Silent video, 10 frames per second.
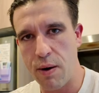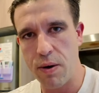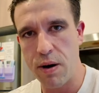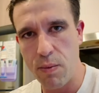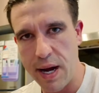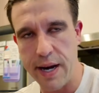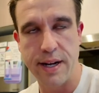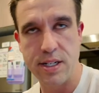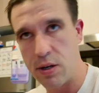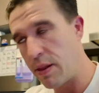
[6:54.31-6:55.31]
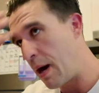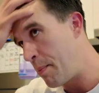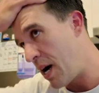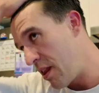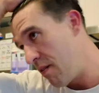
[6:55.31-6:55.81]
I want to wait until
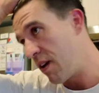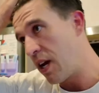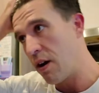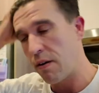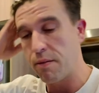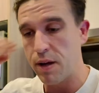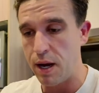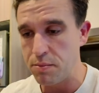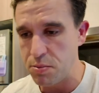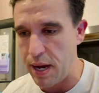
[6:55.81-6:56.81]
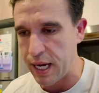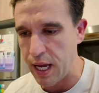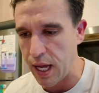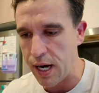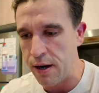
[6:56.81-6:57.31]
that part of the video comes back
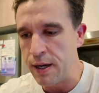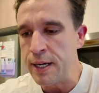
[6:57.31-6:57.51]
again.